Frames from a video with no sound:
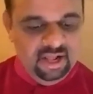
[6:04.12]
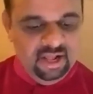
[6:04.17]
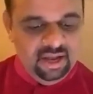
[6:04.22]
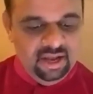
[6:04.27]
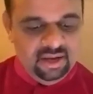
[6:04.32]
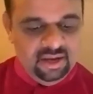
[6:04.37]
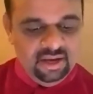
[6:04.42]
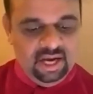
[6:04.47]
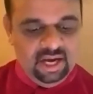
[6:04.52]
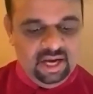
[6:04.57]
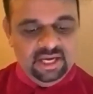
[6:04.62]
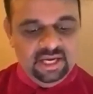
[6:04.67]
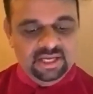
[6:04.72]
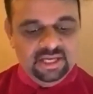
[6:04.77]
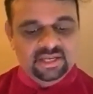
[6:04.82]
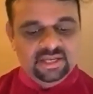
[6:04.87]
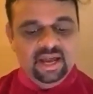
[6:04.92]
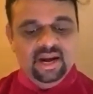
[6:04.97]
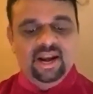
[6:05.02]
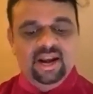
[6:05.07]
uh, is
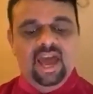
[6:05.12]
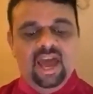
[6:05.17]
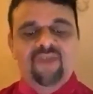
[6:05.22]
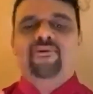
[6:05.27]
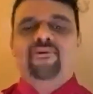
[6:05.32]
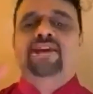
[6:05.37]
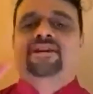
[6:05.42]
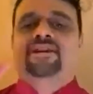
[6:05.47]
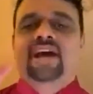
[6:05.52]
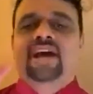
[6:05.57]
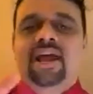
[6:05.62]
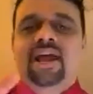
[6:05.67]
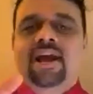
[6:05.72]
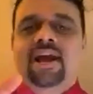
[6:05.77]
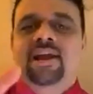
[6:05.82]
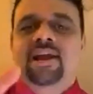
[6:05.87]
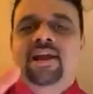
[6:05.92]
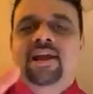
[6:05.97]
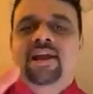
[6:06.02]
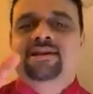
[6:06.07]
life eternal,
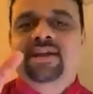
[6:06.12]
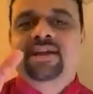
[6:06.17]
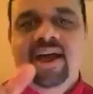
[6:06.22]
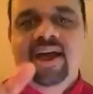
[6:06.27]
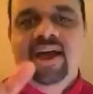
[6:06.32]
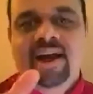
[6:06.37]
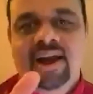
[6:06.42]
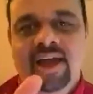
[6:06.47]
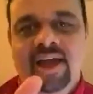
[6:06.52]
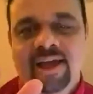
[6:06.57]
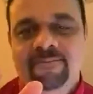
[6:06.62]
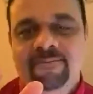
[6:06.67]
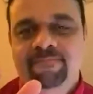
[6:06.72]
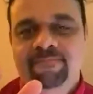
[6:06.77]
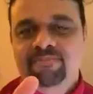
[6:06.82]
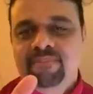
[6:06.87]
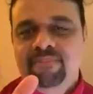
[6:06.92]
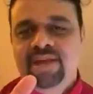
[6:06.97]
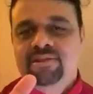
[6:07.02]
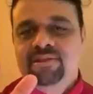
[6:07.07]
eternal life.
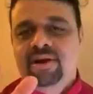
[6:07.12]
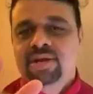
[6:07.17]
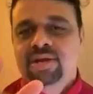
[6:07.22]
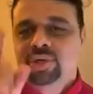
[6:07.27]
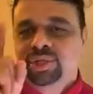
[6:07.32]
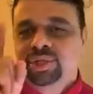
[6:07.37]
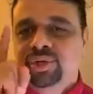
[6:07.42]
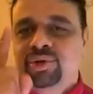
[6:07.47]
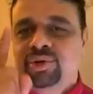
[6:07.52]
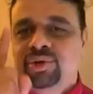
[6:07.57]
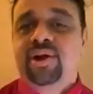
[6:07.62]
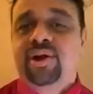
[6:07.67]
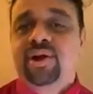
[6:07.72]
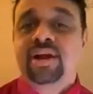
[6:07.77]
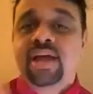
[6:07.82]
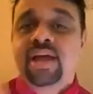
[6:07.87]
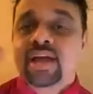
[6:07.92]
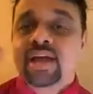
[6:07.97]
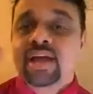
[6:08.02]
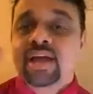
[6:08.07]
Praise the Lord. You should not
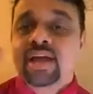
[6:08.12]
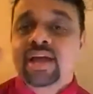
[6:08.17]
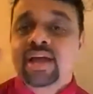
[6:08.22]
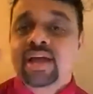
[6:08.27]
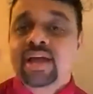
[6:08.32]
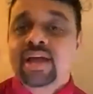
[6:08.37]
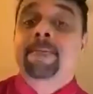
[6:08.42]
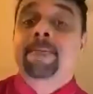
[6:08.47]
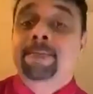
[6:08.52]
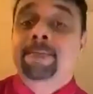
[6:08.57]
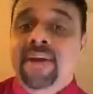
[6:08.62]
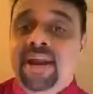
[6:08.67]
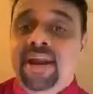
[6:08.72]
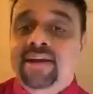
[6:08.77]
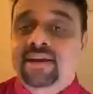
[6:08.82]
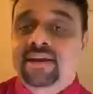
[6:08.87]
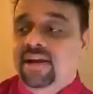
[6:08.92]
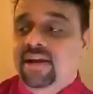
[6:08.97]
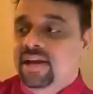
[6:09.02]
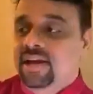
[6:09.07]
get
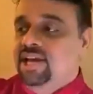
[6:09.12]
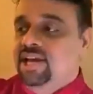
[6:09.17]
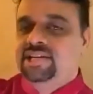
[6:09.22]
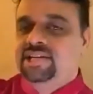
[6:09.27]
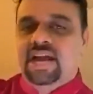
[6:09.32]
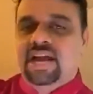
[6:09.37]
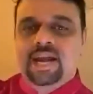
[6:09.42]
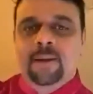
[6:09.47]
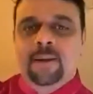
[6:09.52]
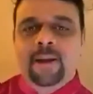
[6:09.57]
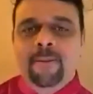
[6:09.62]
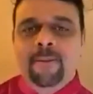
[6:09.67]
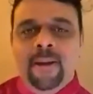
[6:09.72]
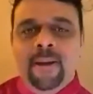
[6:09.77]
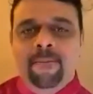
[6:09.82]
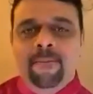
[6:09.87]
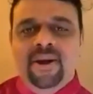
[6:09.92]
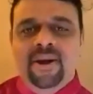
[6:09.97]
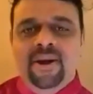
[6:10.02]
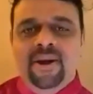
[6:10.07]
perish. Each and every
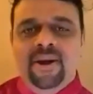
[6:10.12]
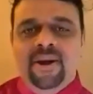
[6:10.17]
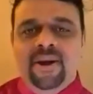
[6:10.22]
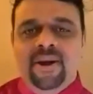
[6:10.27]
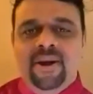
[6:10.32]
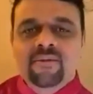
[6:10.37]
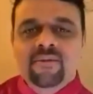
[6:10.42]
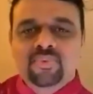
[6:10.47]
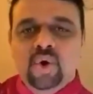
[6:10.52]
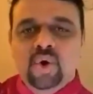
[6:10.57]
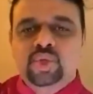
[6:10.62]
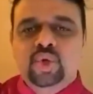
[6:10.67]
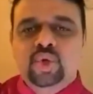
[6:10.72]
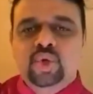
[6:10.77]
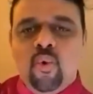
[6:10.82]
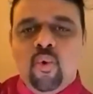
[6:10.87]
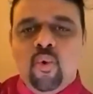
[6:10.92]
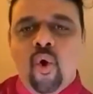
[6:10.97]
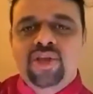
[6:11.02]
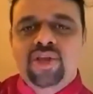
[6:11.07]
people, those who are
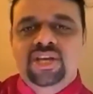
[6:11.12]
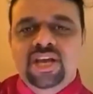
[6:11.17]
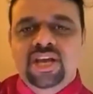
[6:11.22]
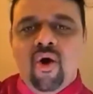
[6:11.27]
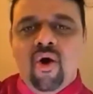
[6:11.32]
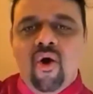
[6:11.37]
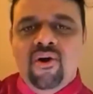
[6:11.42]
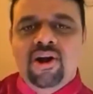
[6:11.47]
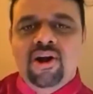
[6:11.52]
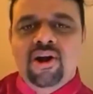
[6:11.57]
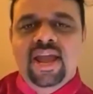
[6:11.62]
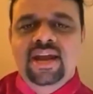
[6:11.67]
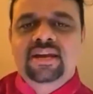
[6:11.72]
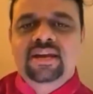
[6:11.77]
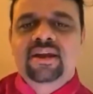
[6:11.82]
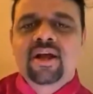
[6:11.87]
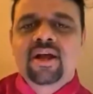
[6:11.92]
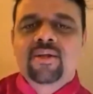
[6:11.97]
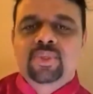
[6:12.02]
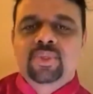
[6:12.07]
watching online,
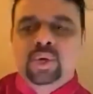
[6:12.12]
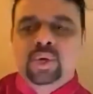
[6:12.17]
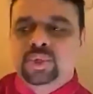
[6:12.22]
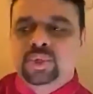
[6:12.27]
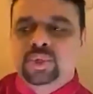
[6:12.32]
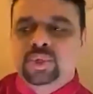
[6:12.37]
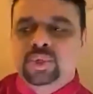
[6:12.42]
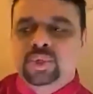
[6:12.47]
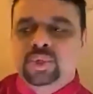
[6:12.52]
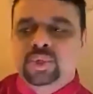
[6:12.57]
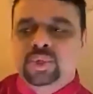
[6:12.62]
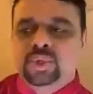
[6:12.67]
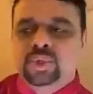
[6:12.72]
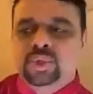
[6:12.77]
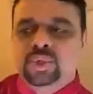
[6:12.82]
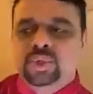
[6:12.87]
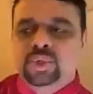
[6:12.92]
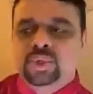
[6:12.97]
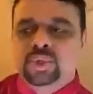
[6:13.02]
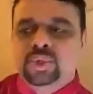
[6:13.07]
those who are hearing
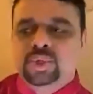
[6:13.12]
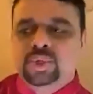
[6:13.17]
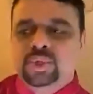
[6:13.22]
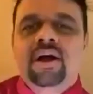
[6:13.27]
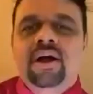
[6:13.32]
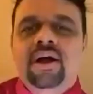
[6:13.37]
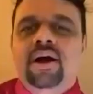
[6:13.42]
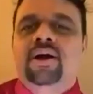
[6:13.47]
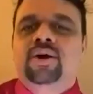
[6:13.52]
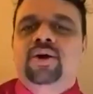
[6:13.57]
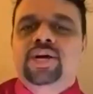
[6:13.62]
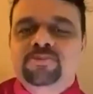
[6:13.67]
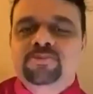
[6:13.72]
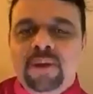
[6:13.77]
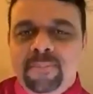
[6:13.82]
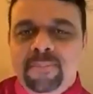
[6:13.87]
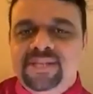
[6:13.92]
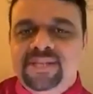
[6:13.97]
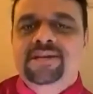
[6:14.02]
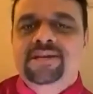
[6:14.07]
this uh, gospel
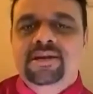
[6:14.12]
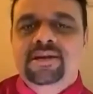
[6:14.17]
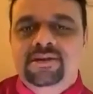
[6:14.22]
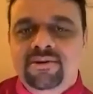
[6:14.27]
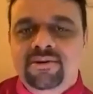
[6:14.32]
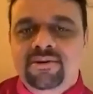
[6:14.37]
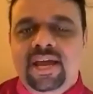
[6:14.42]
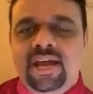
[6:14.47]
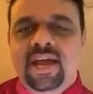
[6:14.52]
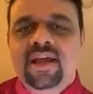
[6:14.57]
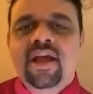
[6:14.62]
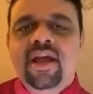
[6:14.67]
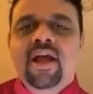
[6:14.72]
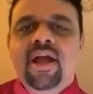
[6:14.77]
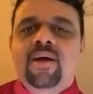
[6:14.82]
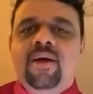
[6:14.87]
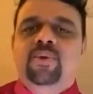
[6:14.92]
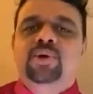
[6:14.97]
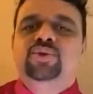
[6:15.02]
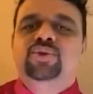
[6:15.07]
message today,
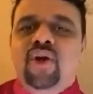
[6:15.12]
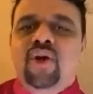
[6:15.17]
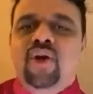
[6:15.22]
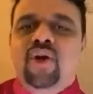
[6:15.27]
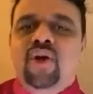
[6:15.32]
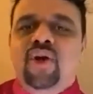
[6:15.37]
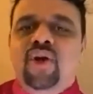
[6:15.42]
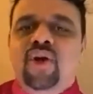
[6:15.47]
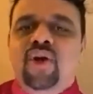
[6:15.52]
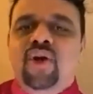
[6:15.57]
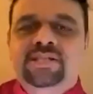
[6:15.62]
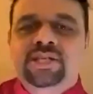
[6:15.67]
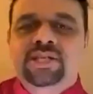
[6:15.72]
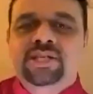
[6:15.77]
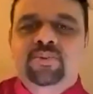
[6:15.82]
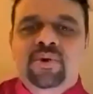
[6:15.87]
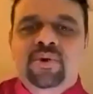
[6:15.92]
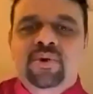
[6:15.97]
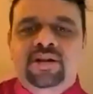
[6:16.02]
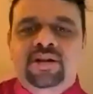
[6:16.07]
those who are living in
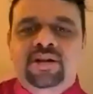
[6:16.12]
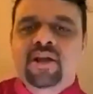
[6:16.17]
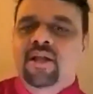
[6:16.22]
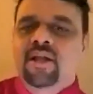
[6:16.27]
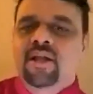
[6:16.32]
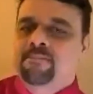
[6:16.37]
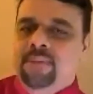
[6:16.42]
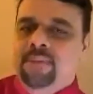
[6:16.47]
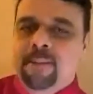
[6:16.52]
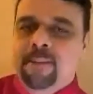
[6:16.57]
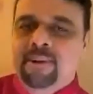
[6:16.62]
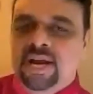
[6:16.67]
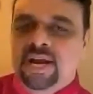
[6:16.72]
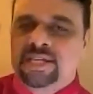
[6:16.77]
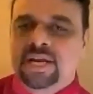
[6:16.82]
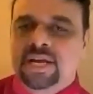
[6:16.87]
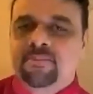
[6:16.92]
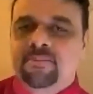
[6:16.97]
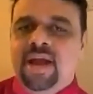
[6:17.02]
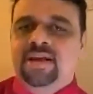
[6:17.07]
this world. Maybe it
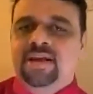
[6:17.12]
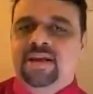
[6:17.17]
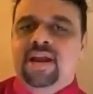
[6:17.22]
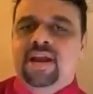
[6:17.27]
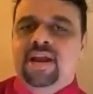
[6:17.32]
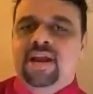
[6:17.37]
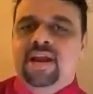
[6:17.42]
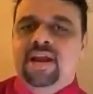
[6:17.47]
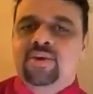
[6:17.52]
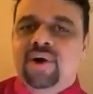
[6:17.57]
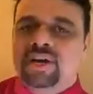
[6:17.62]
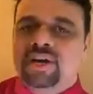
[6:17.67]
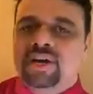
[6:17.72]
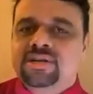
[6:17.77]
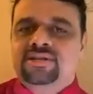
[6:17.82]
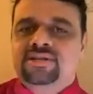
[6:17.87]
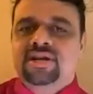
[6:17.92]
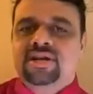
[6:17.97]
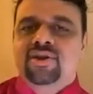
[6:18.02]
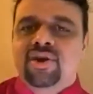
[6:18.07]
doesn't matter you are
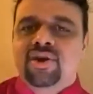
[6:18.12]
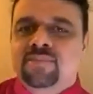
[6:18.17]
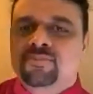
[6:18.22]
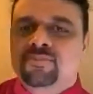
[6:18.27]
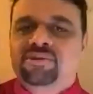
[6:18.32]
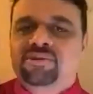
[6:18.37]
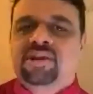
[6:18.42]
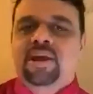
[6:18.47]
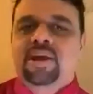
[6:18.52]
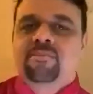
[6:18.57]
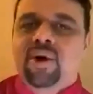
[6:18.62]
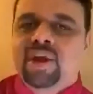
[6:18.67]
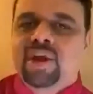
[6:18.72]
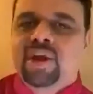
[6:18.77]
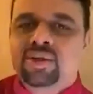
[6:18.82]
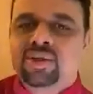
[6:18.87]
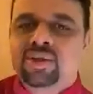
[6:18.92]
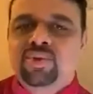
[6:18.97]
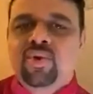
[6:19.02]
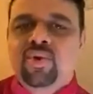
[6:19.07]
Christian or Muslim or
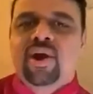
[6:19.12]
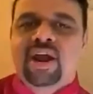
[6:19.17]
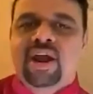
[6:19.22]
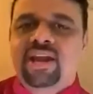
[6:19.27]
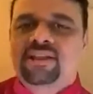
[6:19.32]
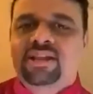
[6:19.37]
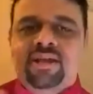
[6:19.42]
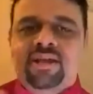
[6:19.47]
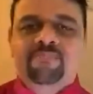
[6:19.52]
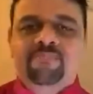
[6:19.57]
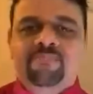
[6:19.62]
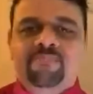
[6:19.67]
Hindu or anything.